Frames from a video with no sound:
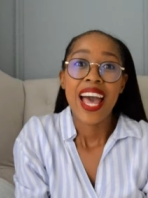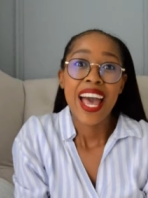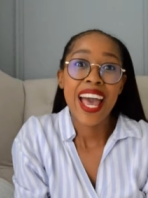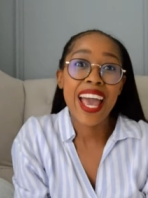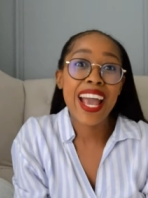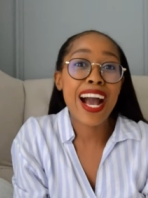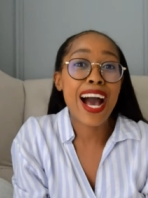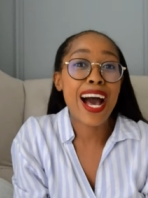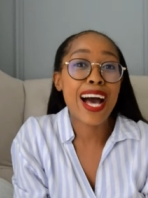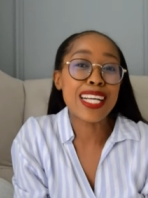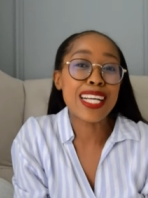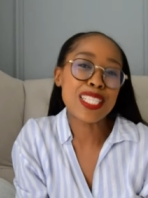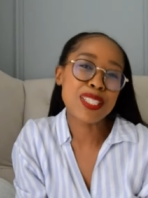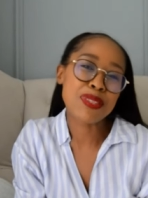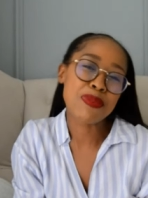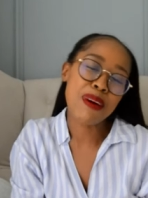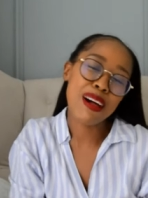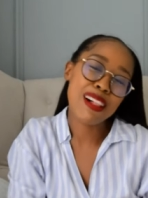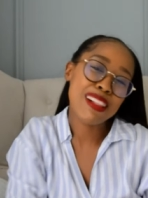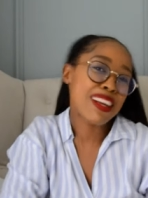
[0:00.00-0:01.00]
Hey guys,
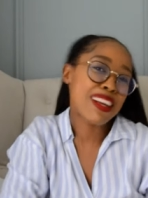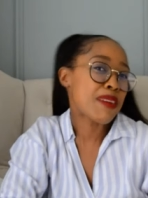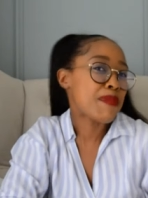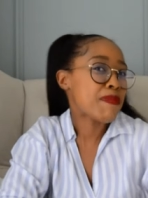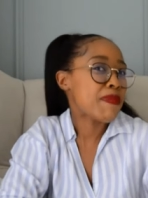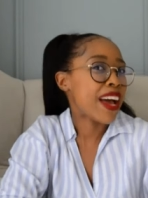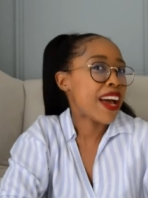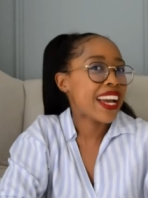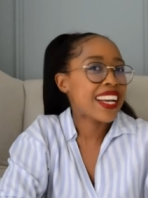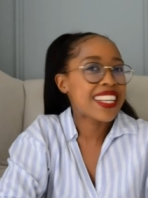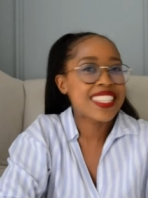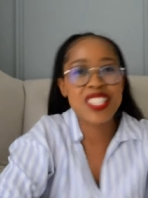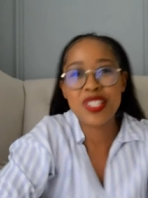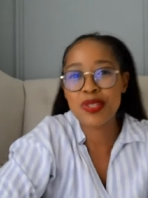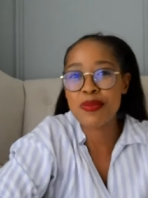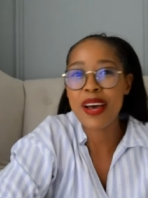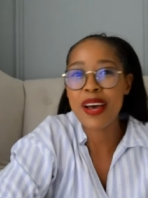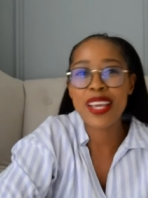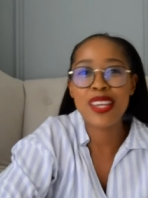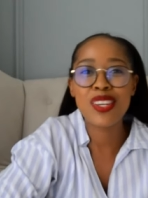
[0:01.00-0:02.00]
welcome back to
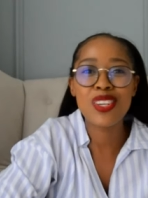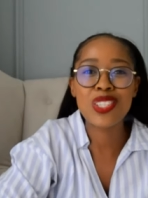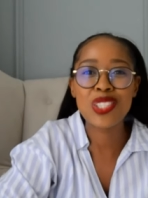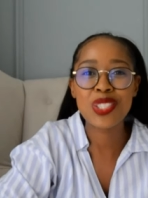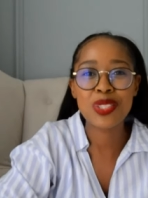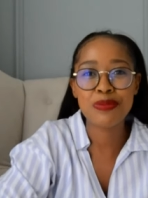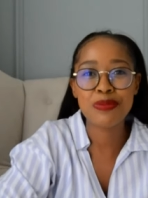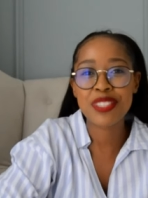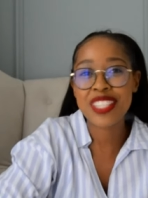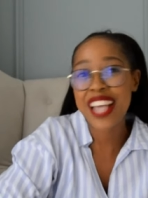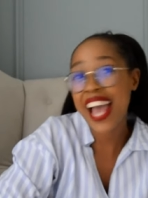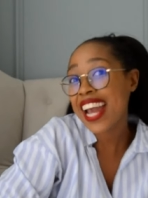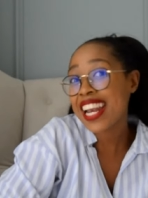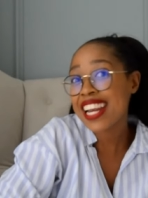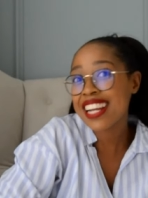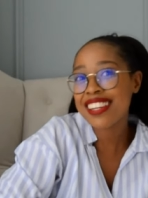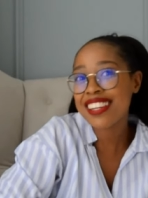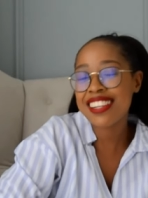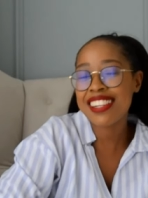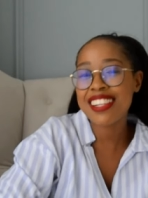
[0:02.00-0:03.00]
my YouTube
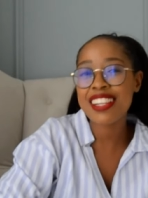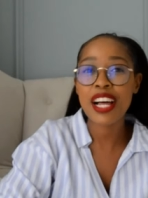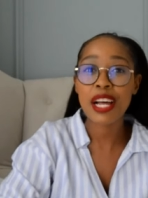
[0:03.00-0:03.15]
channel.